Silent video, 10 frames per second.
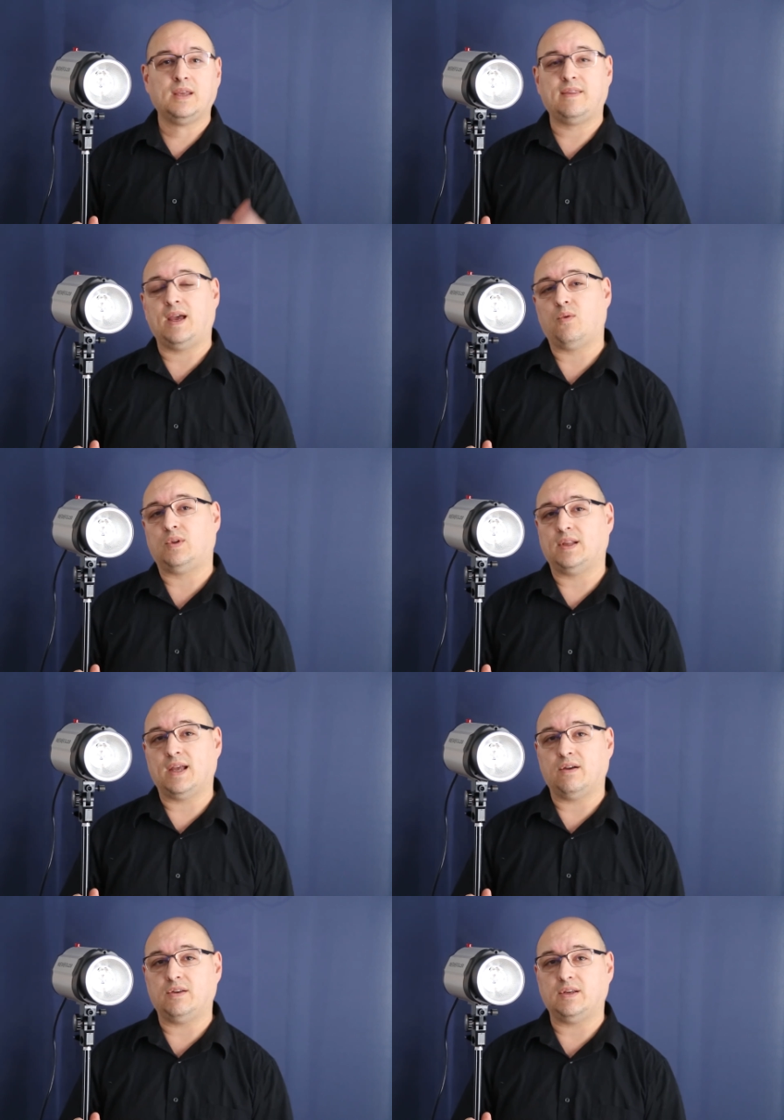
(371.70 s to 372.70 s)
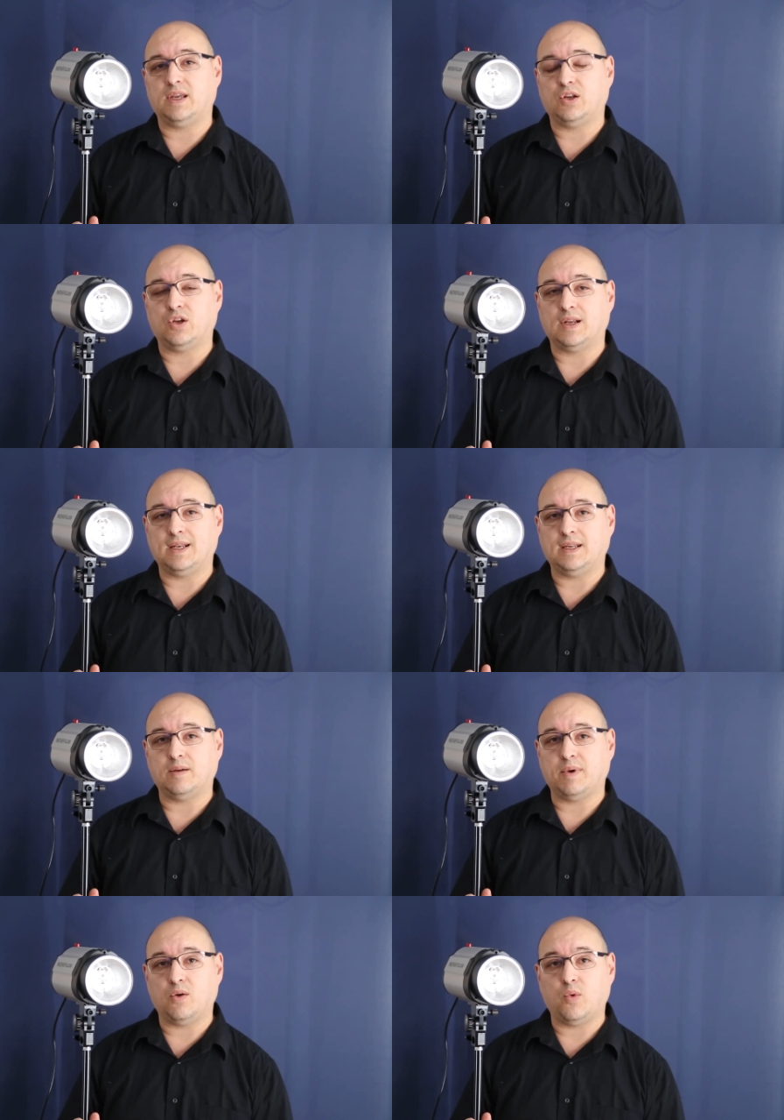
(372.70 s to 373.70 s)
that will allow you to get a good idea
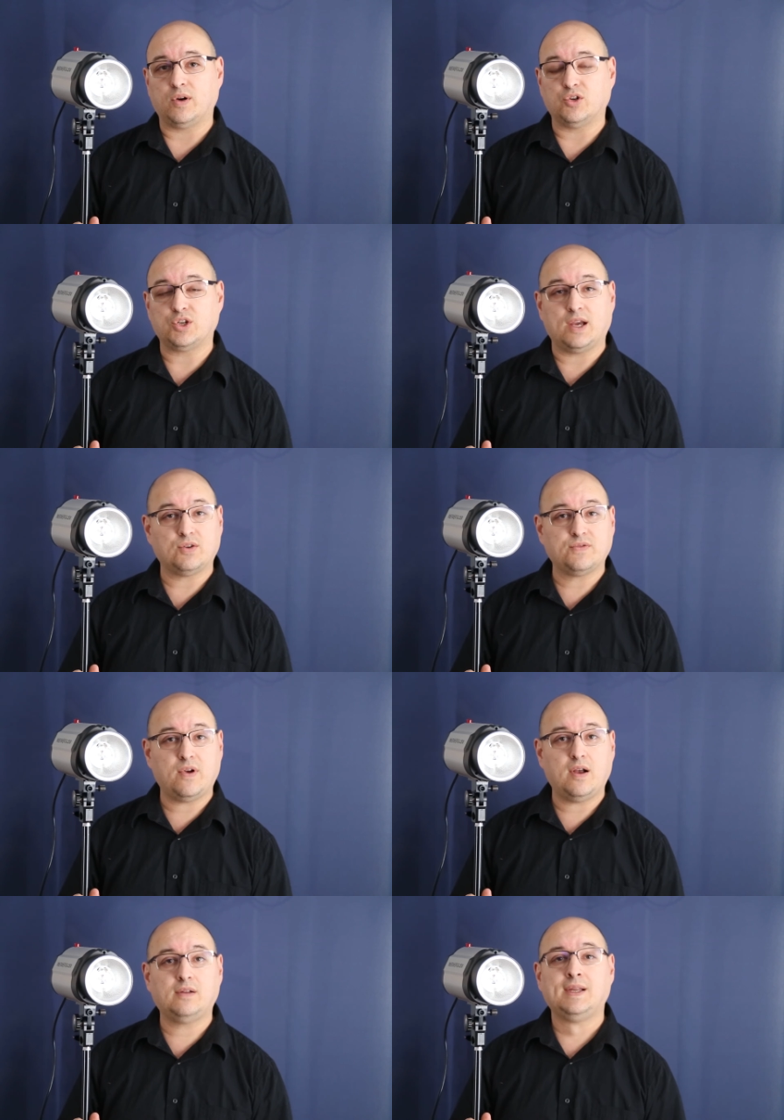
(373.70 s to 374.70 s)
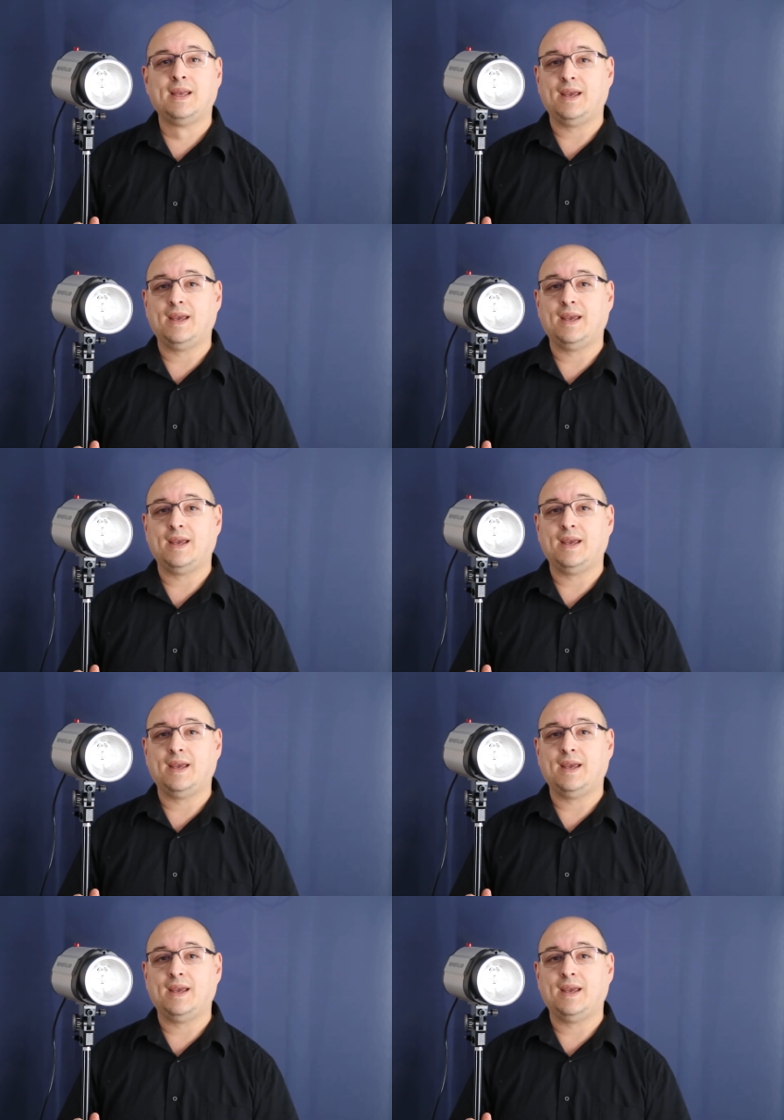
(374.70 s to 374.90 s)
about where your shadows fall.